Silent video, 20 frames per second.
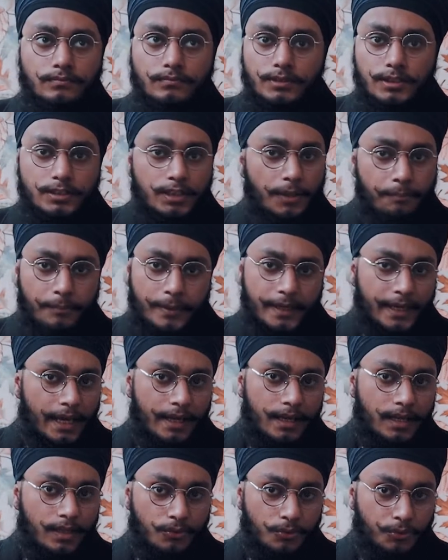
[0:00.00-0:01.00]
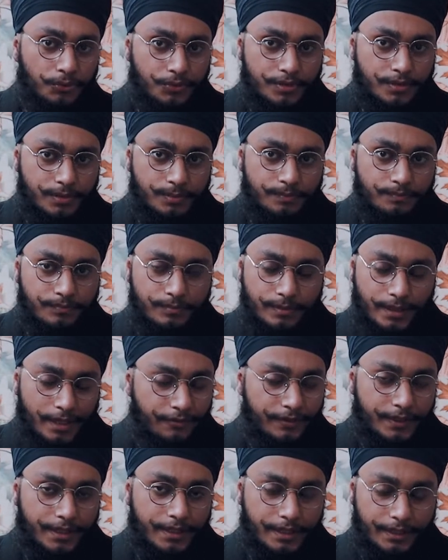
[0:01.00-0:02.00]
some banana notes
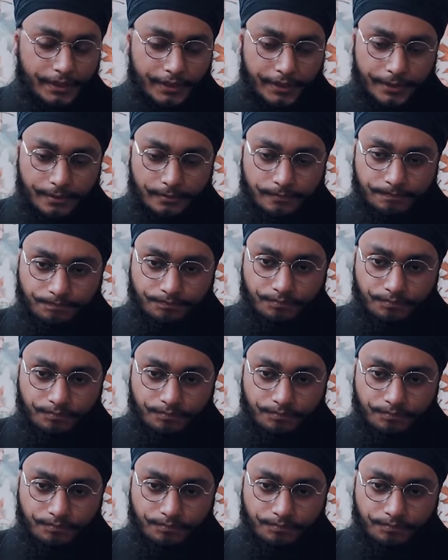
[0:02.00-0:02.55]
definitely there,